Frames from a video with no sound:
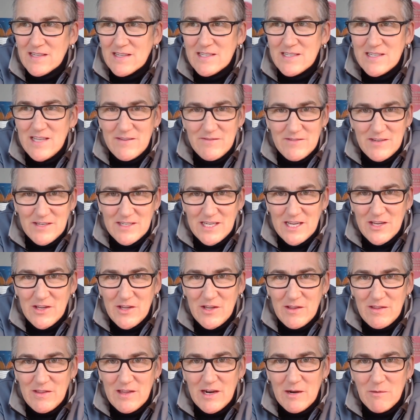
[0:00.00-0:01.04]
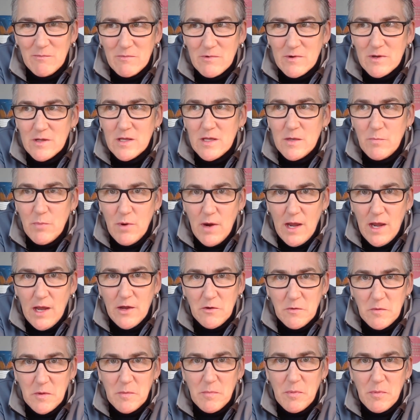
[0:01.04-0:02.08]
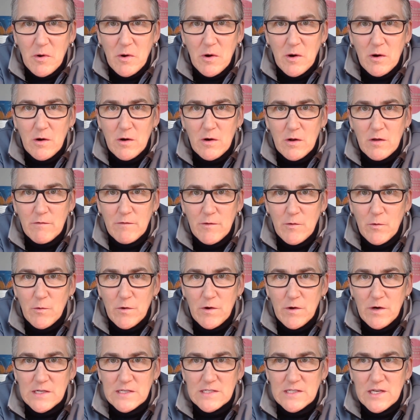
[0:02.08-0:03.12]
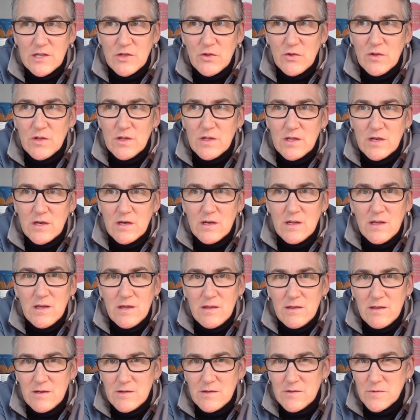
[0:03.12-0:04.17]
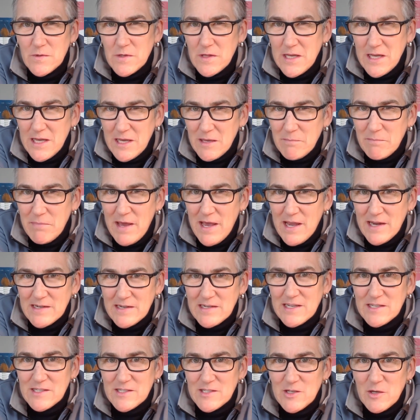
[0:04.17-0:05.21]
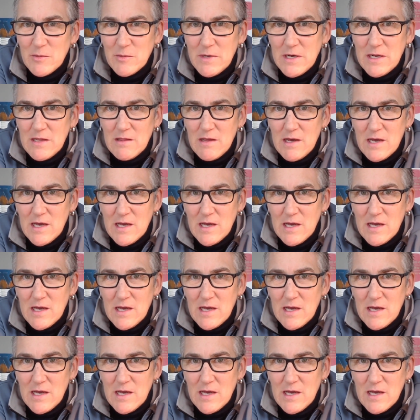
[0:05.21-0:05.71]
I just have to tell you that I'm really proud to be part of an organization that is really impacting so many